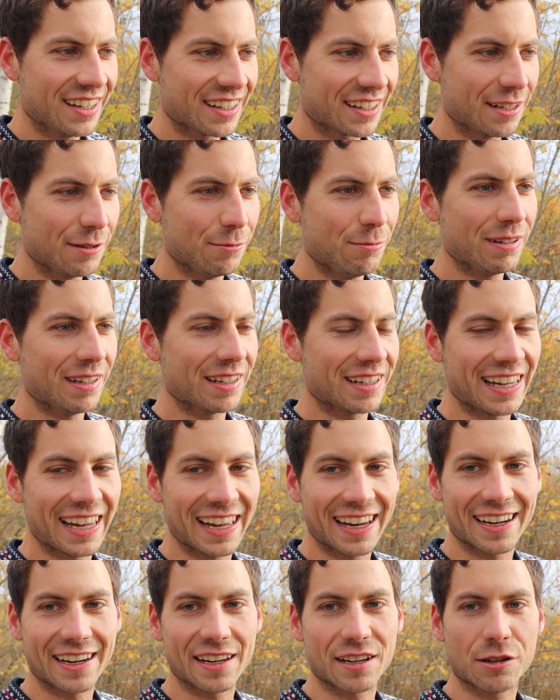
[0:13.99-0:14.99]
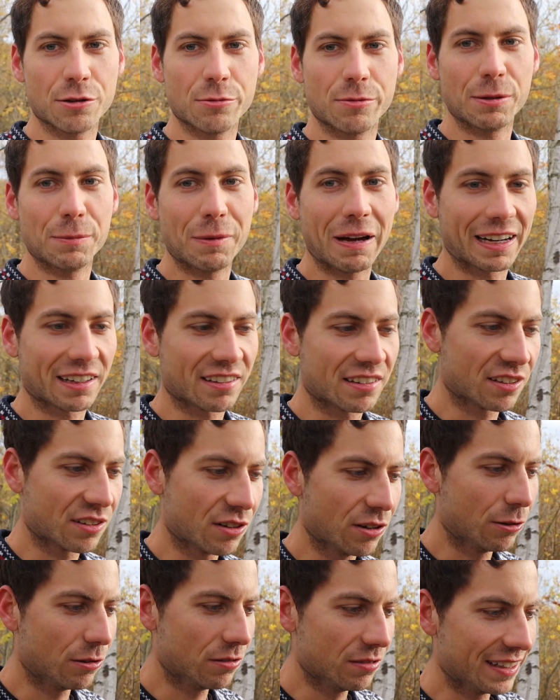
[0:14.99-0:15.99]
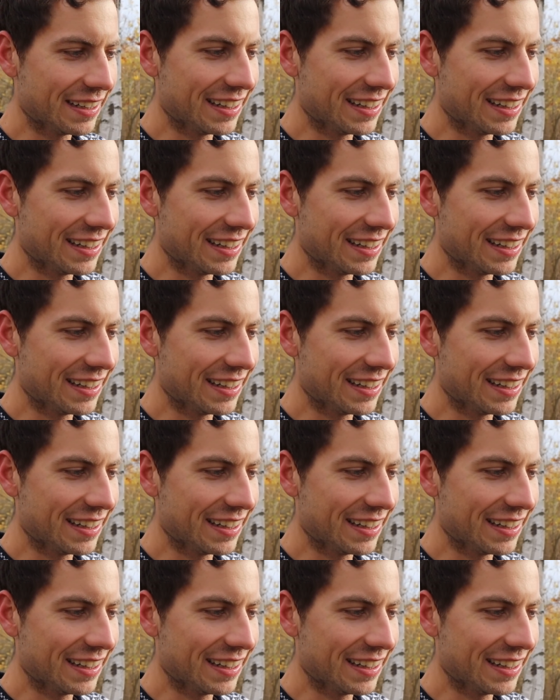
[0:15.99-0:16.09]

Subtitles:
could be Canada, could be Mexico.